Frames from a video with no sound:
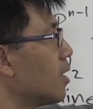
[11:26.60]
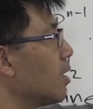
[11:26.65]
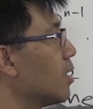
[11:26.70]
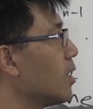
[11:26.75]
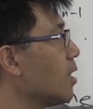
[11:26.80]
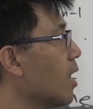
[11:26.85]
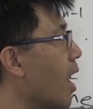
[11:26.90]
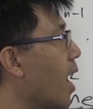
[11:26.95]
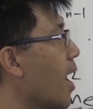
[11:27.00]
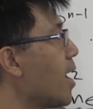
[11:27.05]

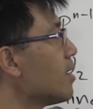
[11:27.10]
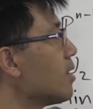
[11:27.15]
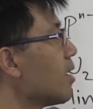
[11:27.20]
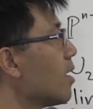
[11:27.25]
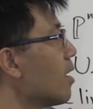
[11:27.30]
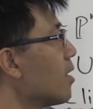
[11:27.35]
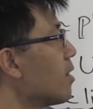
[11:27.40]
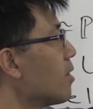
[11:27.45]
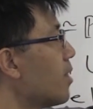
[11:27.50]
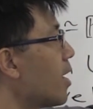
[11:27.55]
line
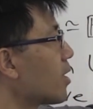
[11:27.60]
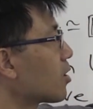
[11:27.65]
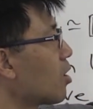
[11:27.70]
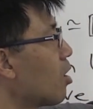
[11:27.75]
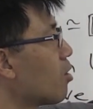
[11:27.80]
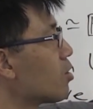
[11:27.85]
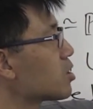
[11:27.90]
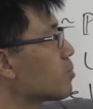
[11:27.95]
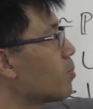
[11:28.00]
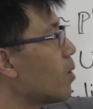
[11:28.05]
that
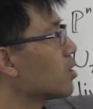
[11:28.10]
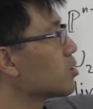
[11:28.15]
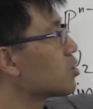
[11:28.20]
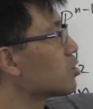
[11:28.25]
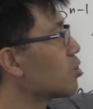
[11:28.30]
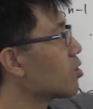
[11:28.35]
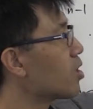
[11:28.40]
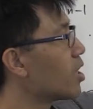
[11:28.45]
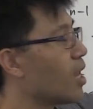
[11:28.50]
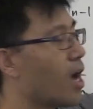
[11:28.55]
corresponds
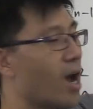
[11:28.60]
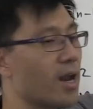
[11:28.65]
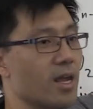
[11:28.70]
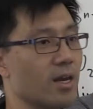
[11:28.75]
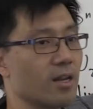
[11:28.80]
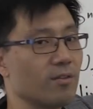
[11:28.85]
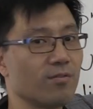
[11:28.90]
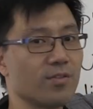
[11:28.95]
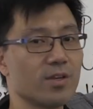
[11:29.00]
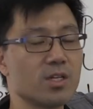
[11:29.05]
to the line
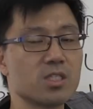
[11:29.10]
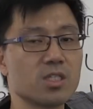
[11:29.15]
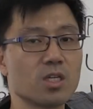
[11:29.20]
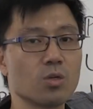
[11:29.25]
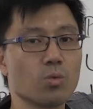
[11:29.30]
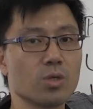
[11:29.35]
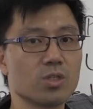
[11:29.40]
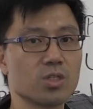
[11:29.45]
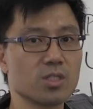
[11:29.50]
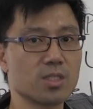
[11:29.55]
at infinity,
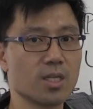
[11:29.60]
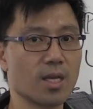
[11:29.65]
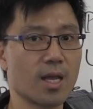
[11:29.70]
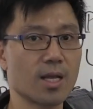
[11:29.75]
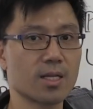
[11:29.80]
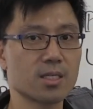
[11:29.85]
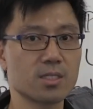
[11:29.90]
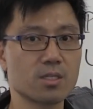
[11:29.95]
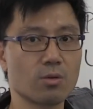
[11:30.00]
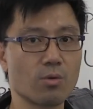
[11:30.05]
which is the
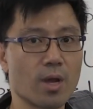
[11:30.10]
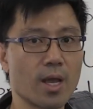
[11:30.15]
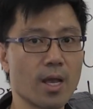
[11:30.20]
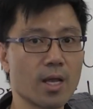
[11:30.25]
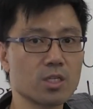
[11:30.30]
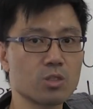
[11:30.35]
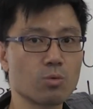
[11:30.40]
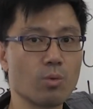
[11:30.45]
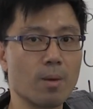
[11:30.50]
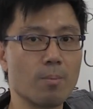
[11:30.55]
x0,
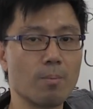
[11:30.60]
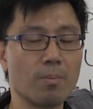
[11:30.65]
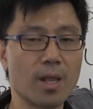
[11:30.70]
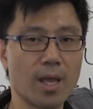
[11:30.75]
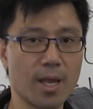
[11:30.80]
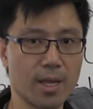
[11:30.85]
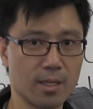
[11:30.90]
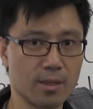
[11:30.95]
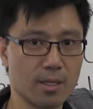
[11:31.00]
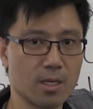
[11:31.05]
x1
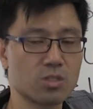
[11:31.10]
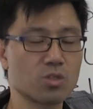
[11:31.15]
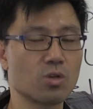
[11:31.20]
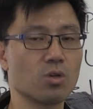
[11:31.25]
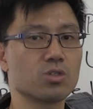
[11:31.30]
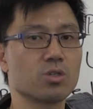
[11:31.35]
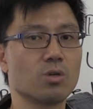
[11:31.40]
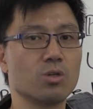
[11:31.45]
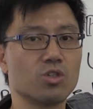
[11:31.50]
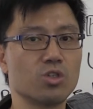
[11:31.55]
plane. That's
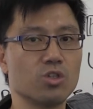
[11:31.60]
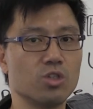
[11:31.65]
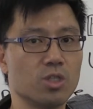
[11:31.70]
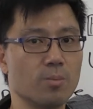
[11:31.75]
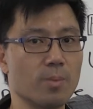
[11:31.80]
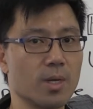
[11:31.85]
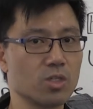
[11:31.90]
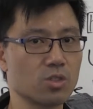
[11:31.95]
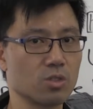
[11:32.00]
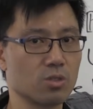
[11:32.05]
also a
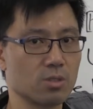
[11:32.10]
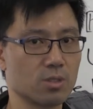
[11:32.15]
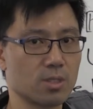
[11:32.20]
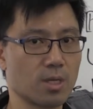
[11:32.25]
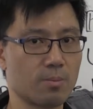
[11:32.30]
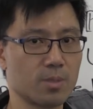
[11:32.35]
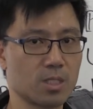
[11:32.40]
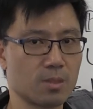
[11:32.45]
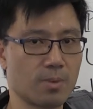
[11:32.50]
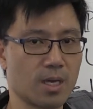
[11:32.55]
two-dimensional
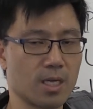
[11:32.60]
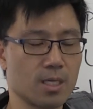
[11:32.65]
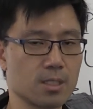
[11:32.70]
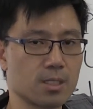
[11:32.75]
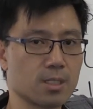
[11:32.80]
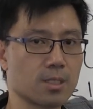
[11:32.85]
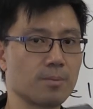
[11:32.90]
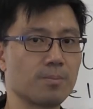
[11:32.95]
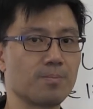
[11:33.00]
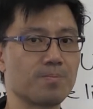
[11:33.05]

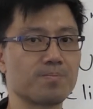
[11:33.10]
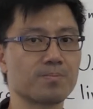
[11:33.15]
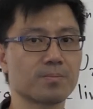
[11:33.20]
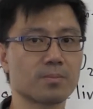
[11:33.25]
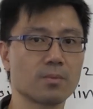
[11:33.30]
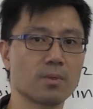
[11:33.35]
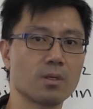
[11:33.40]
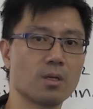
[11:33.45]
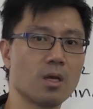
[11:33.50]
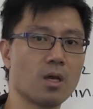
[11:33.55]
subspace.
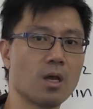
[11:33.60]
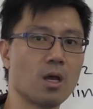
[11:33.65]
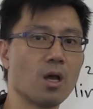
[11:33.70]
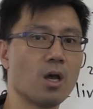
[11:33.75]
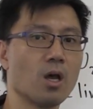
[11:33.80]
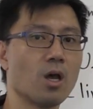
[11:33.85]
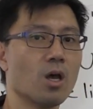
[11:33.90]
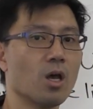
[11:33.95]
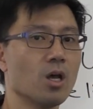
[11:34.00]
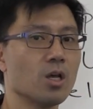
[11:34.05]

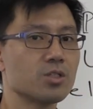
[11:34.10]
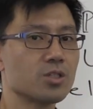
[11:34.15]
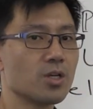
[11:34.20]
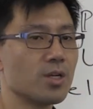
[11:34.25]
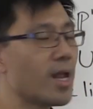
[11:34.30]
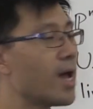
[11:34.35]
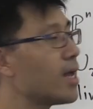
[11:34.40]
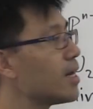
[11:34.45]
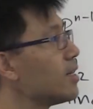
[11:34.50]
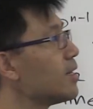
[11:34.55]
So
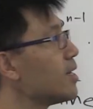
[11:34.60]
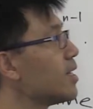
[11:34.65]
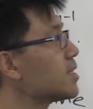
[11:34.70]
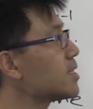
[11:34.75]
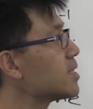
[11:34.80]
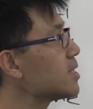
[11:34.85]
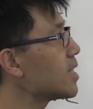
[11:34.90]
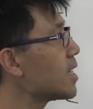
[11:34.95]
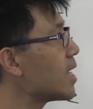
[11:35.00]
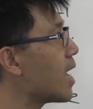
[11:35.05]
now
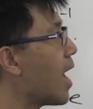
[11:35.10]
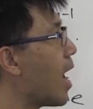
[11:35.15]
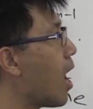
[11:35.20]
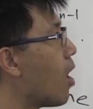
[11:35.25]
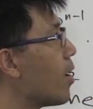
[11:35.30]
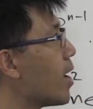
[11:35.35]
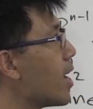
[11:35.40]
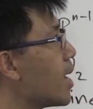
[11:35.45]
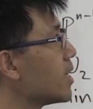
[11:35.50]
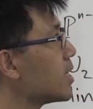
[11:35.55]
let's see
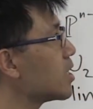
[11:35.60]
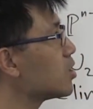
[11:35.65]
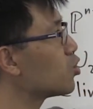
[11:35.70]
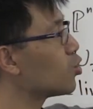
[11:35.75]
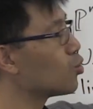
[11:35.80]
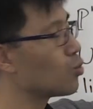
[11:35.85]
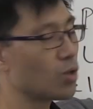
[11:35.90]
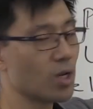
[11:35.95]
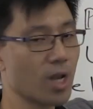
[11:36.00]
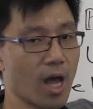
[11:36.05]
how any
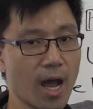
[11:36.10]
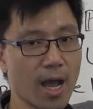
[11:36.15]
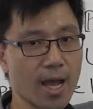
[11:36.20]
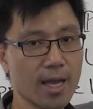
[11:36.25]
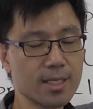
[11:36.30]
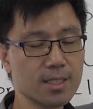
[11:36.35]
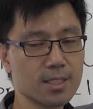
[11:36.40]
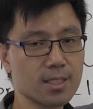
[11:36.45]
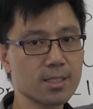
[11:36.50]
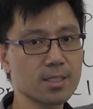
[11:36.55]
two
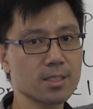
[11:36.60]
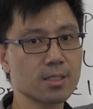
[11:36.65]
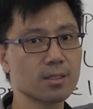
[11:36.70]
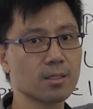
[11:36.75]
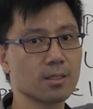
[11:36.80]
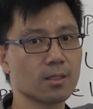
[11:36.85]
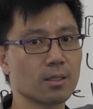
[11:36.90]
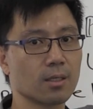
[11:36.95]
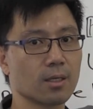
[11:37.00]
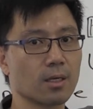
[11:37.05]
lines
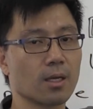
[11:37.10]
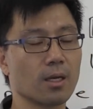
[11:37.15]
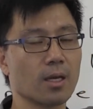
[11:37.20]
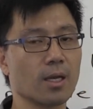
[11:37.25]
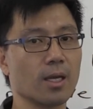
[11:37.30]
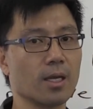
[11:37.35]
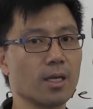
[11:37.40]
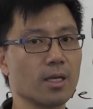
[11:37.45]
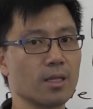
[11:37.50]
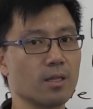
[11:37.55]

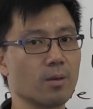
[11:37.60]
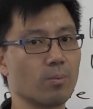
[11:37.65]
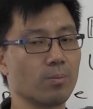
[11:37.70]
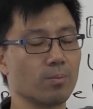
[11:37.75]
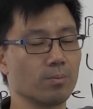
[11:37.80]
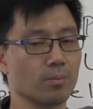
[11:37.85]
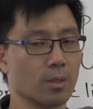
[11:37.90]
in the